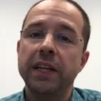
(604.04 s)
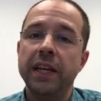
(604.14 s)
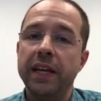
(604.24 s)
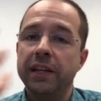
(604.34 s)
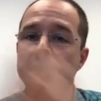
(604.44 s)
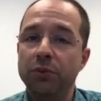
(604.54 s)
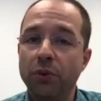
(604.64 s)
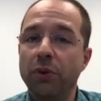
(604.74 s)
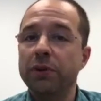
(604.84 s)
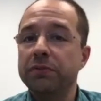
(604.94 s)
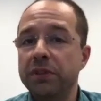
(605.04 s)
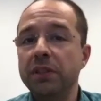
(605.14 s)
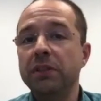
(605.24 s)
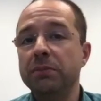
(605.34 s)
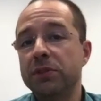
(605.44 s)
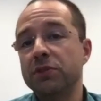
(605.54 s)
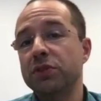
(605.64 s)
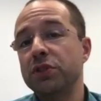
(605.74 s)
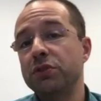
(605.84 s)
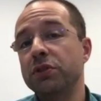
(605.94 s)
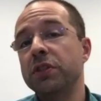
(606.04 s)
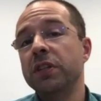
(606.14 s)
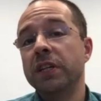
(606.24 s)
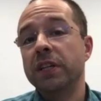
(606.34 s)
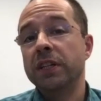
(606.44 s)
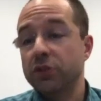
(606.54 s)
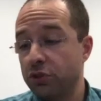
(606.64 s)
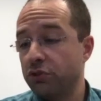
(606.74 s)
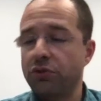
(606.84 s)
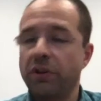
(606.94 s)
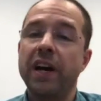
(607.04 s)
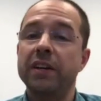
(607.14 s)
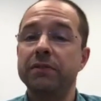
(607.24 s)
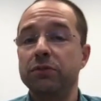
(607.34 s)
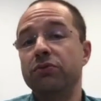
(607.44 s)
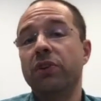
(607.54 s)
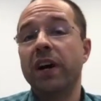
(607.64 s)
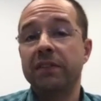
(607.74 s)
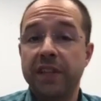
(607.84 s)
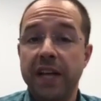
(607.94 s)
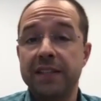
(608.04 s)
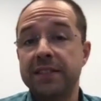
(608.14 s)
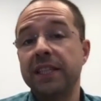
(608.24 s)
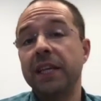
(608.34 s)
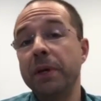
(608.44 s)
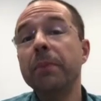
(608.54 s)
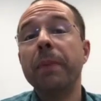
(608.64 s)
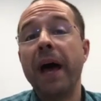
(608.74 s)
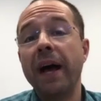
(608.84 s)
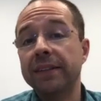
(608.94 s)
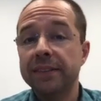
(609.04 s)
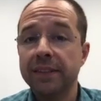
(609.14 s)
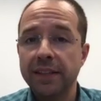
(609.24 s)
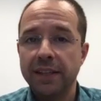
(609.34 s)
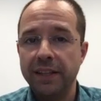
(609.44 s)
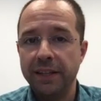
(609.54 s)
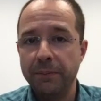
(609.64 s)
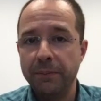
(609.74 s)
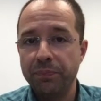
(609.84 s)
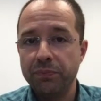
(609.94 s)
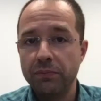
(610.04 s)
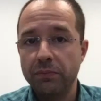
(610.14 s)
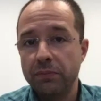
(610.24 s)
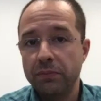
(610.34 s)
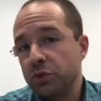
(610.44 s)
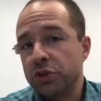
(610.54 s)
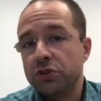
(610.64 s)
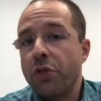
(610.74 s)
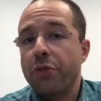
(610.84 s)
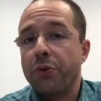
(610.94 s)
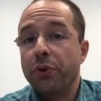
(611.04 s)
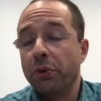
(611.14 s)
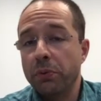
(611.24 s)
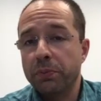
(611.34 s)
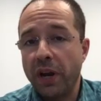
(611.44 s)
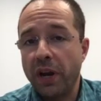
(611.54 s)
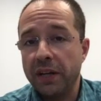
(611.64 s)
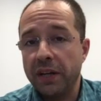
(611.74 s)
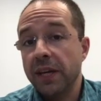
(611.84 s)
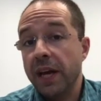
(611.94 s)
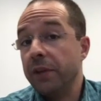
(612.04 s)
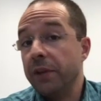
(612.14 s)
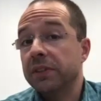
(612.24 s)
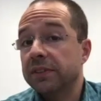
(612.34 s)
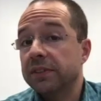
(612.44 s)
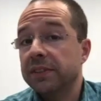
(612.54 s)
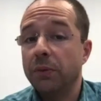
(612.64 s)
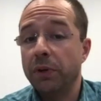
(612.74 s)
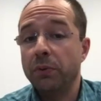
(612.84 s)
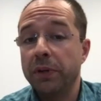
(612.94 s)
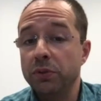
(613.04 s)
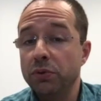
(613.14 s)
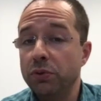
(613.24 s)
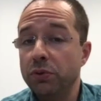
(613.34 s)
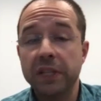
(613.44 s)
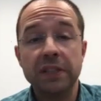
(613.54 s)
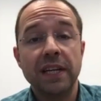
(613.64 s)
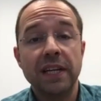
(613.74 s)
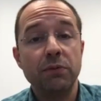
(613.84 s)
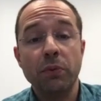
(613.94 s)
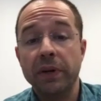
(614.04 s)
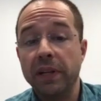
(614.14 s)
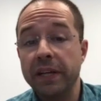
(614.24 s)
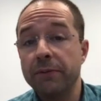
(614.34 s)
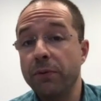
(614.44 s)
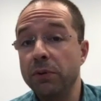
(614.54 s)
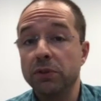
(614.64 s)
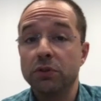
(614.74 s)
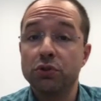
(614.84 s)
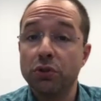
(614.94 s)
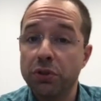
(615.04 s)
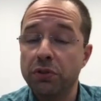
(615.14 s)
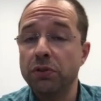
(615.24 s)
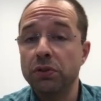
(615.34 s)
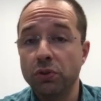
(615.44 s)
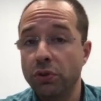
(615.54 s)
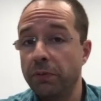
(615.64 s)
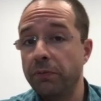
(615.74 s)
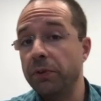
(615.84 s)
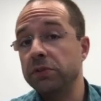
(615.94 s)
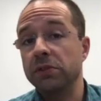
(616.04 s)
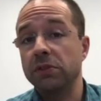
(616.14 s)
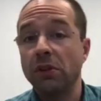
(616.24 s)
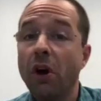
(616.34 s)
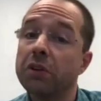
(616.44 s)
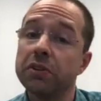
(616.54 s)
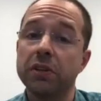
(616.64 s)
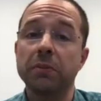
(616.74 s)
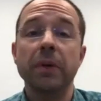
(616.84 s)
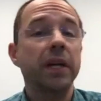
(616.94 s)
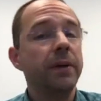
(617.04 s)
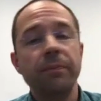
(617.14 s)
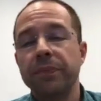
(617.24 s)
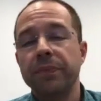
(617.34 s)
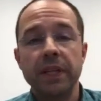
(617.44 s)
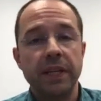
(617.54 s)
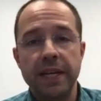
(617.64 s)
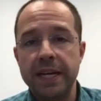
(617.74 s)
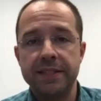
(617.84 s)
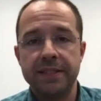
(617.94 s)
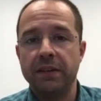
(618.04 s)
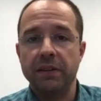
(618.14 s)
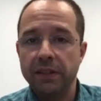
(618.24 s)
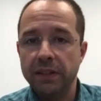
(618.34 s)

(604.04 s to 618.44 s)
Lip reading: And your team essentially should strive to drive that same impact just through your own products. And you can decide what you want to do. You can decide if you want to like focus on short-term versus long-term, etc.